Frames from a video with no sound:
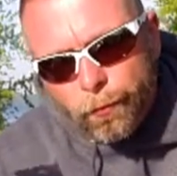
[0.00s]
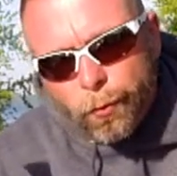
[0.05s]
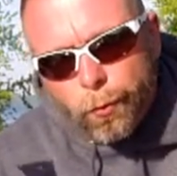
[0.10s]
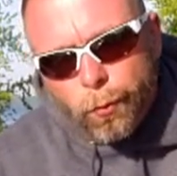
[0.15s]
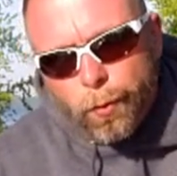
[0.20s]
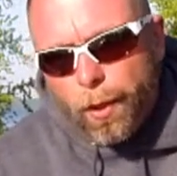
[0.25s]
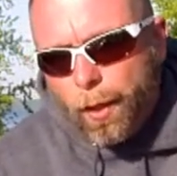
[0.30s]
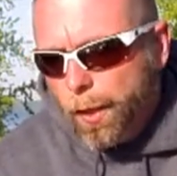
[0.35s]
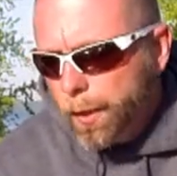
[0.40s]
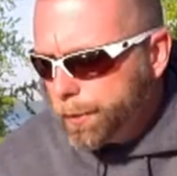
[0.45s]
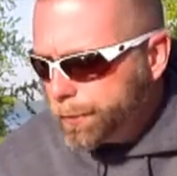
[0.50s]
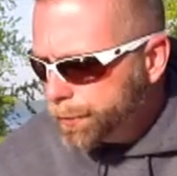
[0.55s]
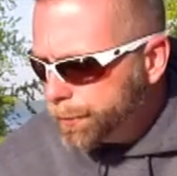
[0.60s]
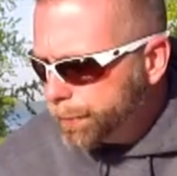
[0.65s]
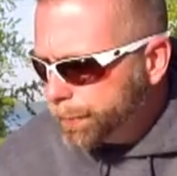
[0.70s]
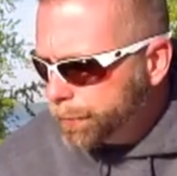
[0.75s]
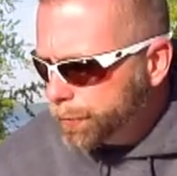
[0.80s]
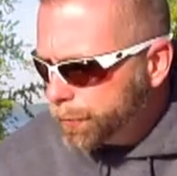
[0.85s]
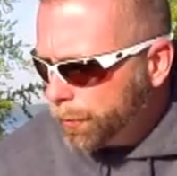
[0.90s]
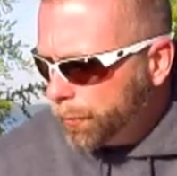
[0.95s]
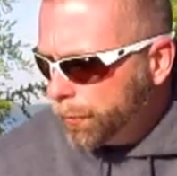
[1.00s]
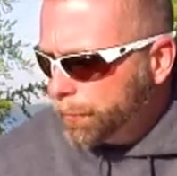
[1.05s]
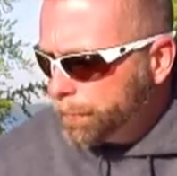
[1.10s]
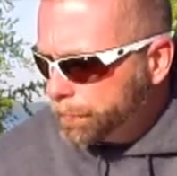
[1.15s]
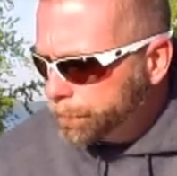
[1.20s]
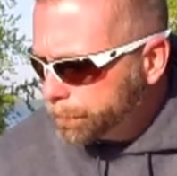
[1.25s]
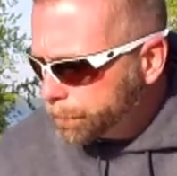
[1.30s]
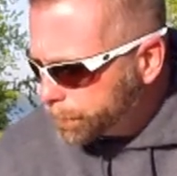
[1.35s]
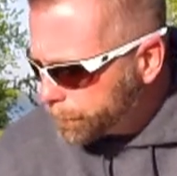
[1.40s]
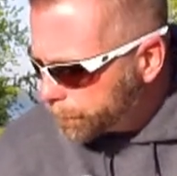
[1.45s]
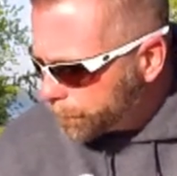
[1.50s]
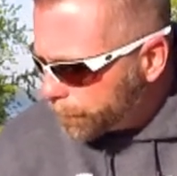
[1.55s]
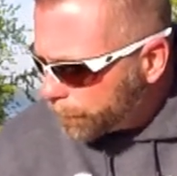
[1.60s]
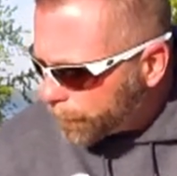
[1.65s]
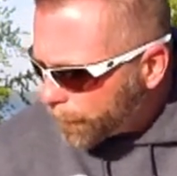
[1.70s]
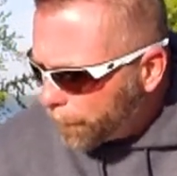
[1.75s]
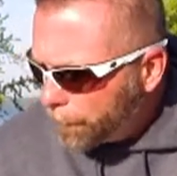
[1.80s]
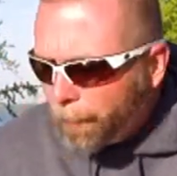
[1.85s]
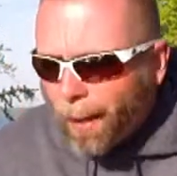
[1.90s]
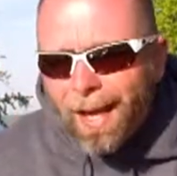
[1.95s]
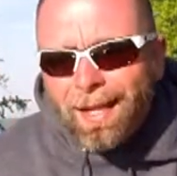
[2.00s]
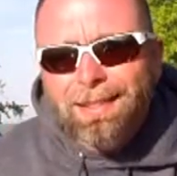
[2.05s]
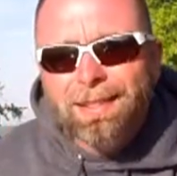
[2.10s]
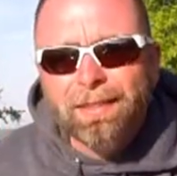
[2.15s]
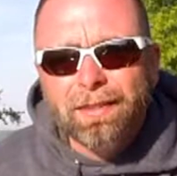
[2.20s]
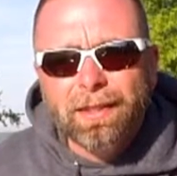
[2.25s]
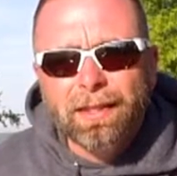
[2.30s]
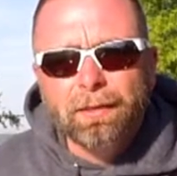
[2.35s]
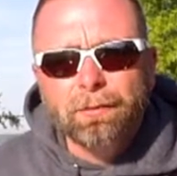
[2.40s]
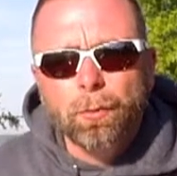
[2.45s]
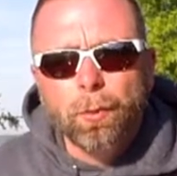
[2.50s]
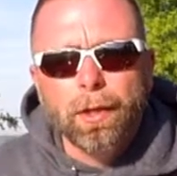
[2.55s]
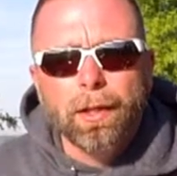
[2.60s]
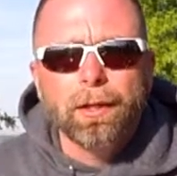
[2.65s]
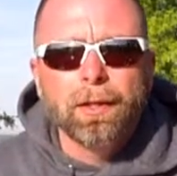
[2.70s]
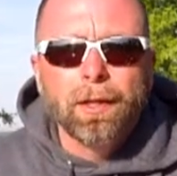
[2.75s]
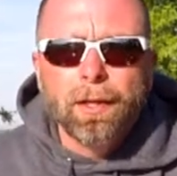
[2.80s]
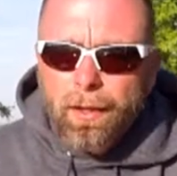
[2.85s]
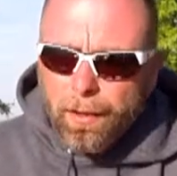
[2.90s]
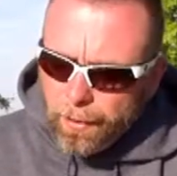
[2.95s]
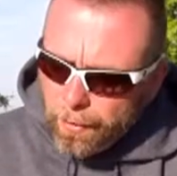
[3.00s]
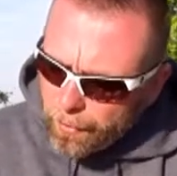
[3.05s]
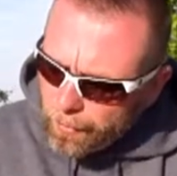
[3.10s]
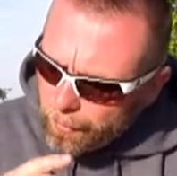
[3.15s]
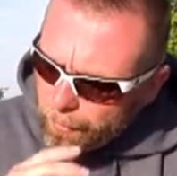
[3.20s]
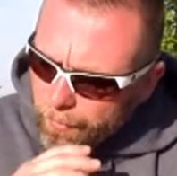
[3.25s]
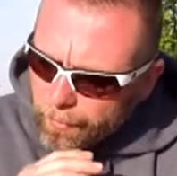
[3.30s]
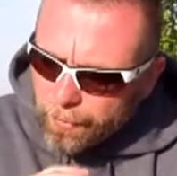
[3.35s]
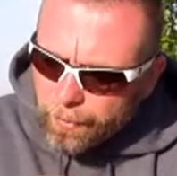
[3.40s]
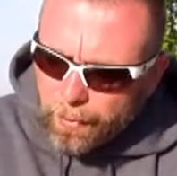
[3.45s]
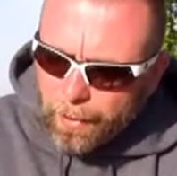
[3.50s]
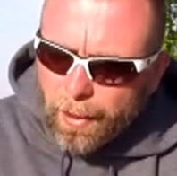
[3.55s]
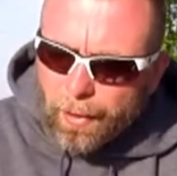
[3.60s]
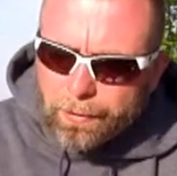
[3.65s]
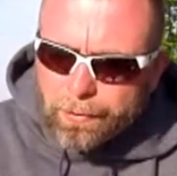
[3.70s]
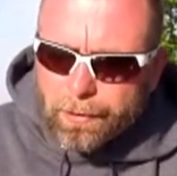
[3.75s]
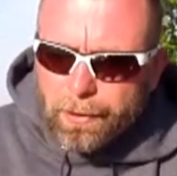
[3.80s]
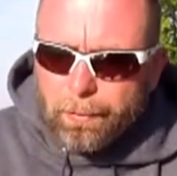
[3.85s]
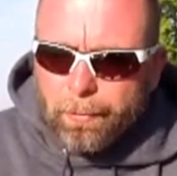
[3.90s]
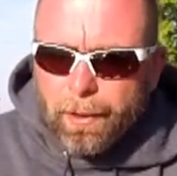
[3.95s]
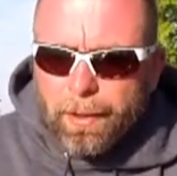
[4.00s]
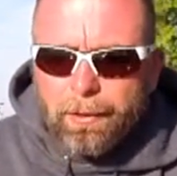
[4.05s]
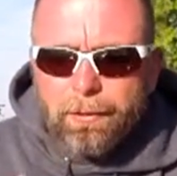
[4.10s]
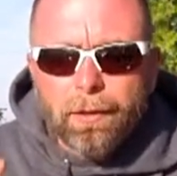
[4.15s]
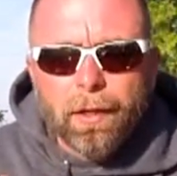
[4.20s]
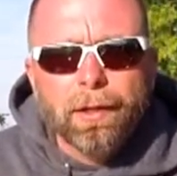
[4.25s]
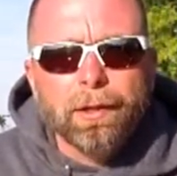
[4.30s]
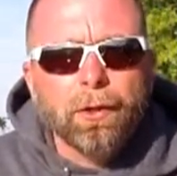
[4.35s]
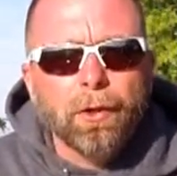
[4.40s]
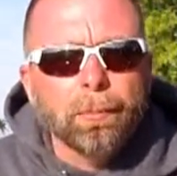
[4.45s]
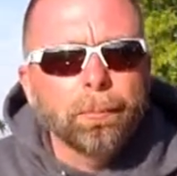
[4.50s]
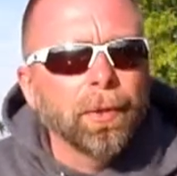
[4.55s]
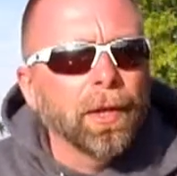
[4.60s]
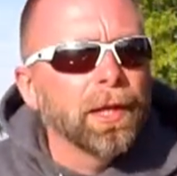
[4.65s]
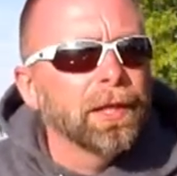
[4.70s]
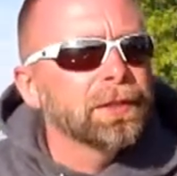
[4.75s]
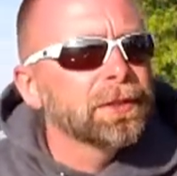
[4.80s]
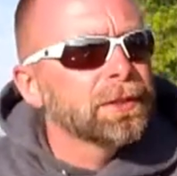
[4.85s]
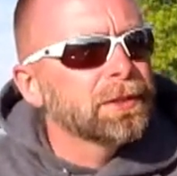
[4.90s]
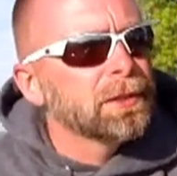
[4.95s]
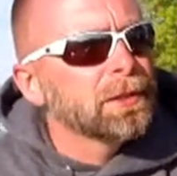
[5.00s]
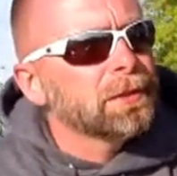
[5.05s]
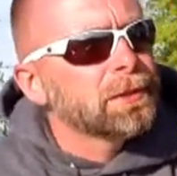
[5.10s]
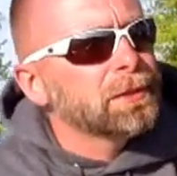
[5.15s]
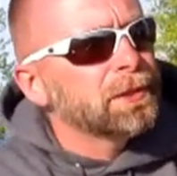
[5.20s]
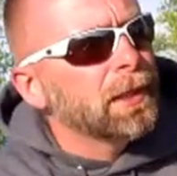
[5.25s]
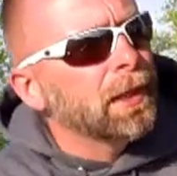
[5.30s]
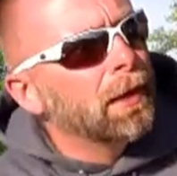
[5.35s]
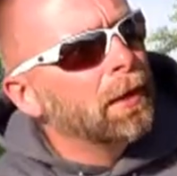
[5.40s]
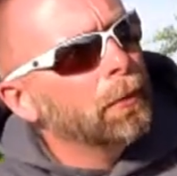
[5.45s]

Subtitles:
you guys. So back to the giveaway. Get out there, man, like our pages, and let's see,